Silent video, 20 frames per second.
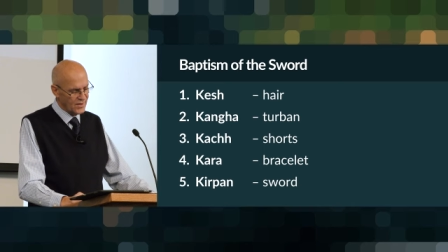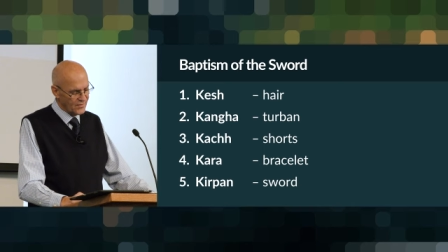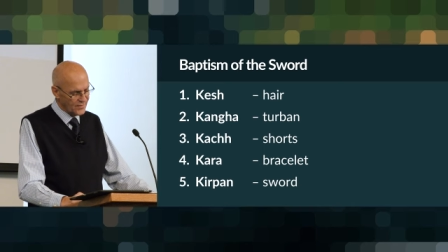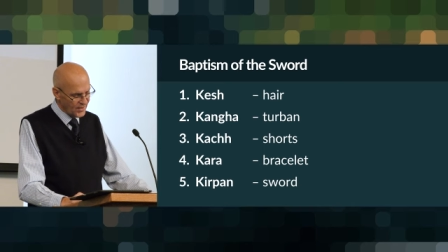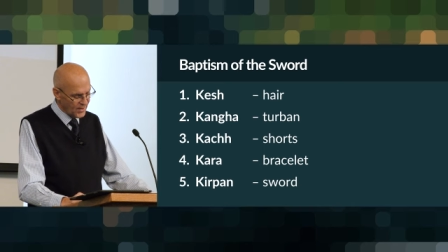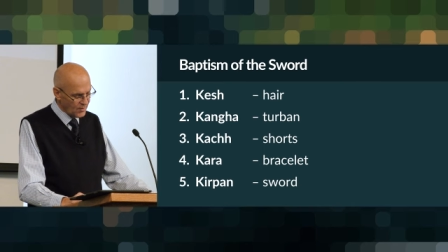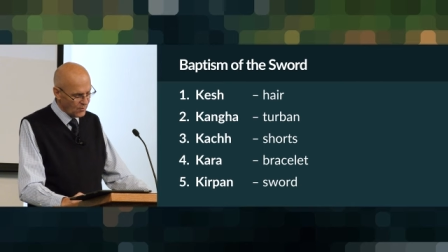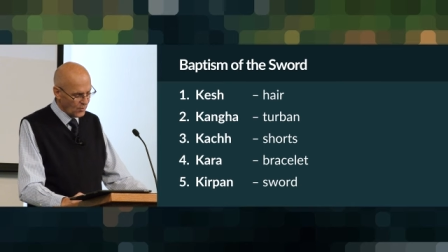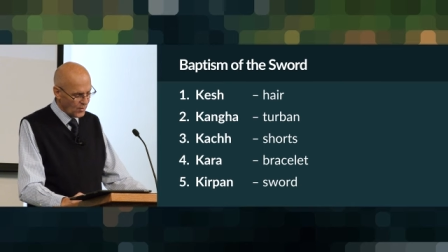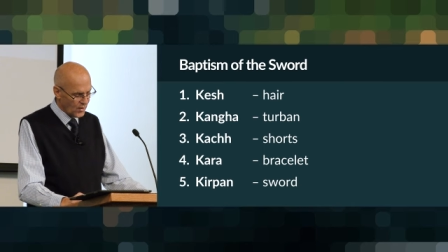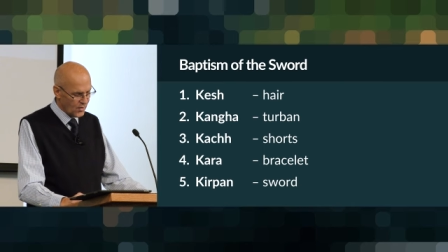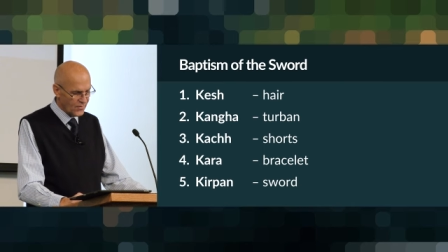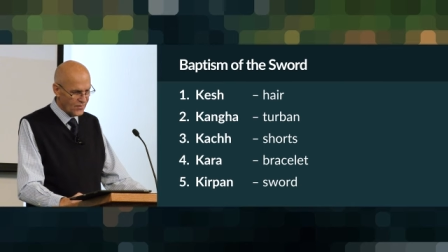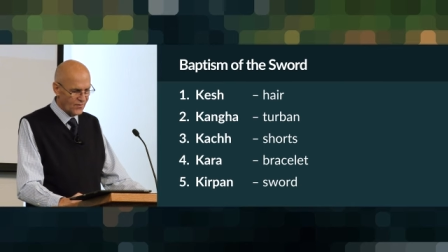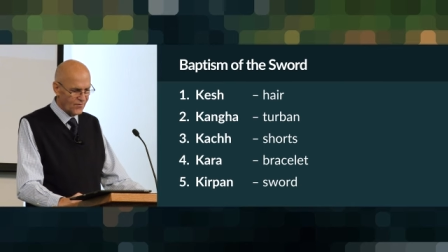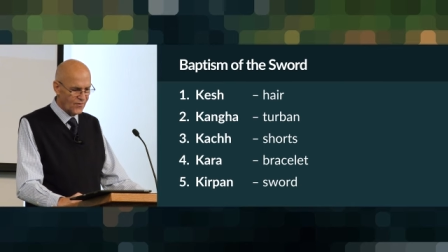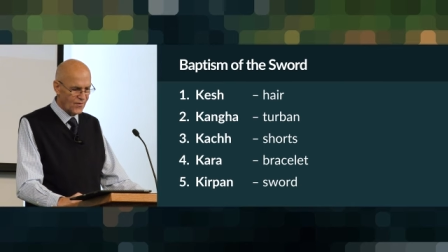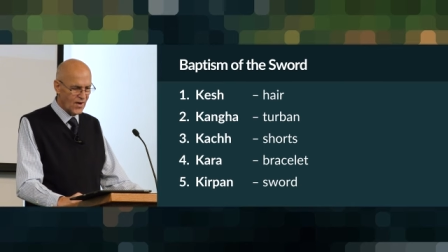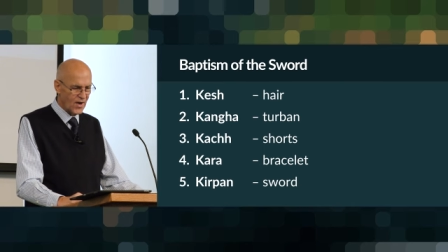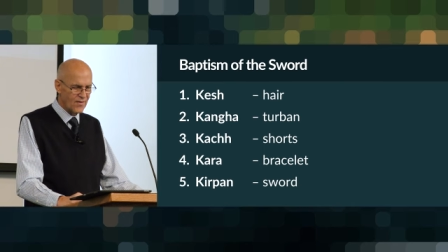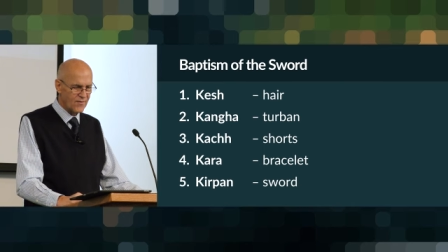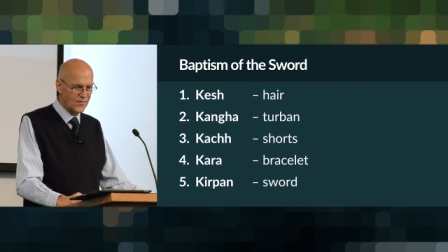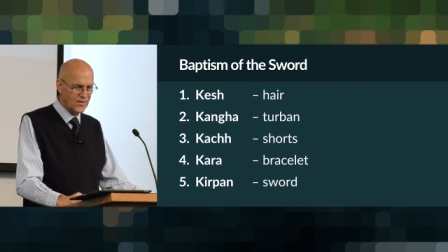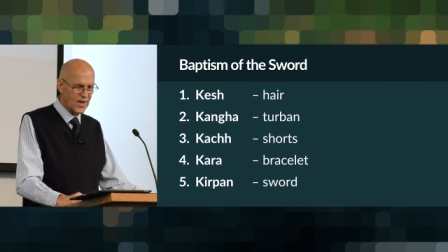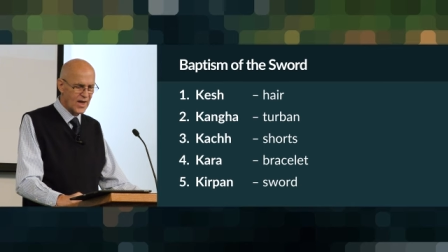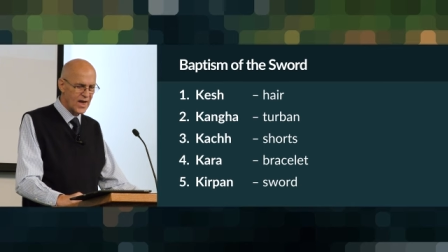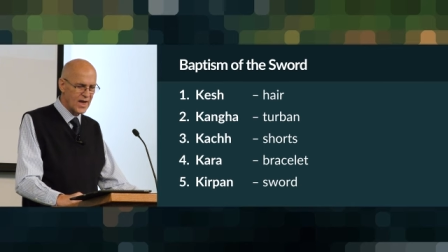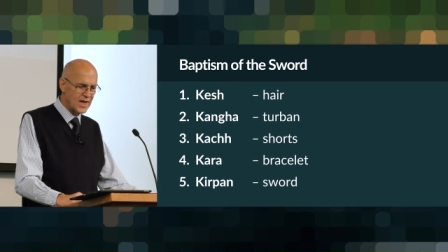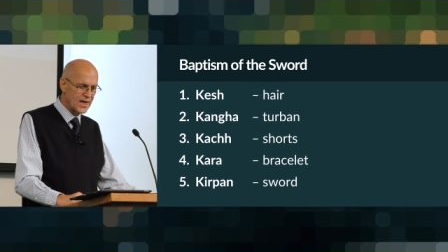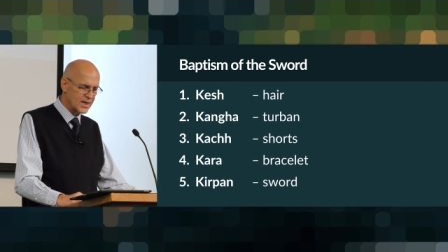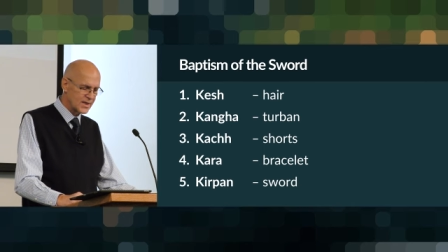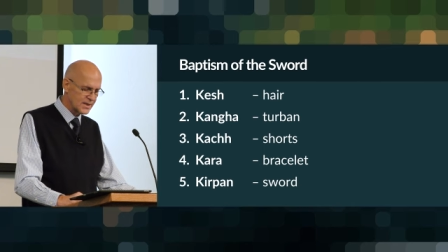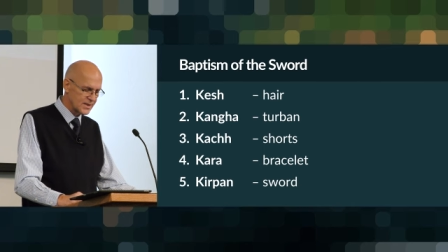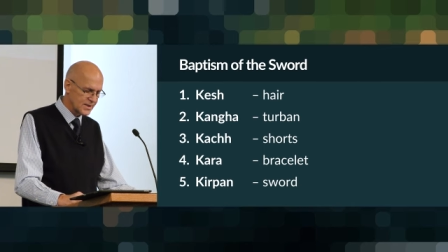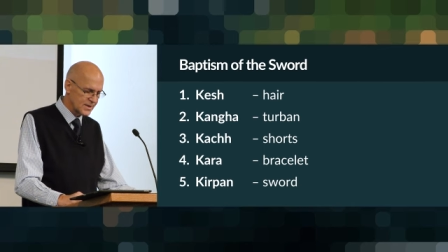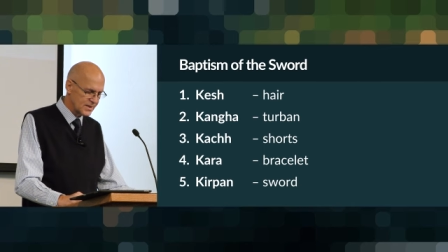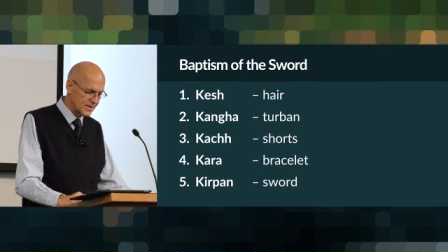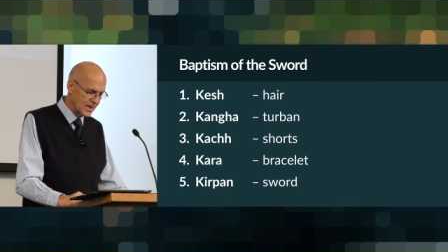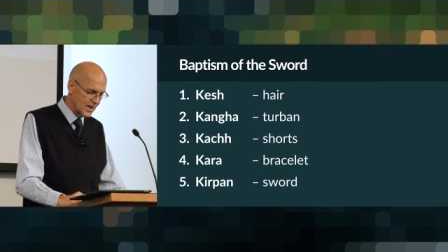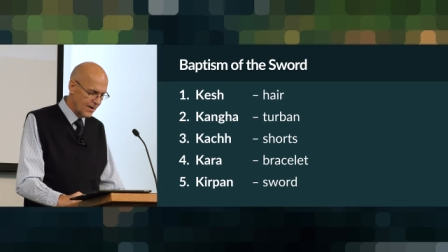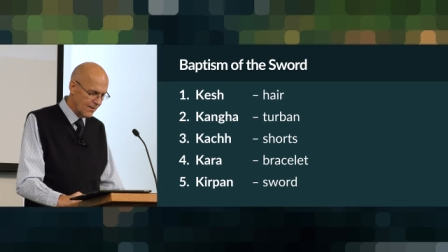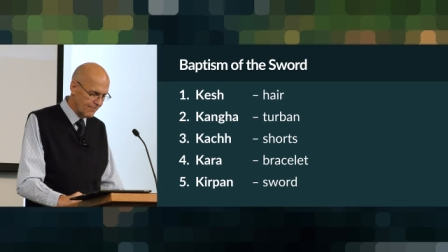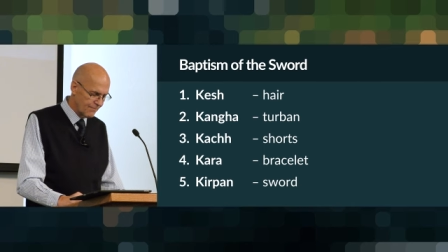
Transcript: they wear the five Ks.